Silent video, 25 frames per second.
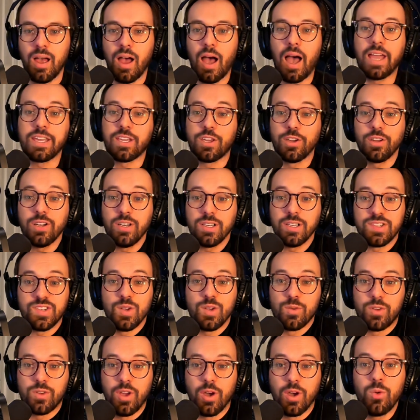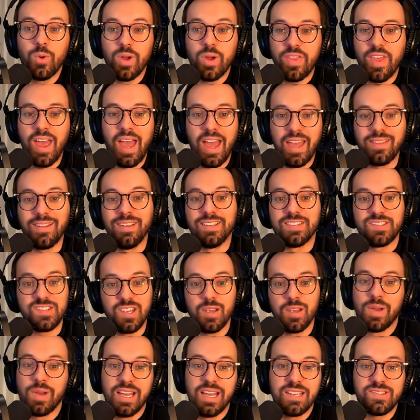I could also go with a headless
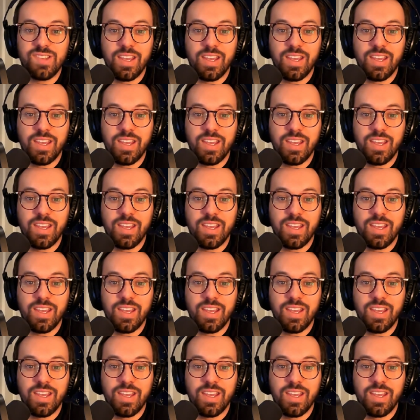CMS.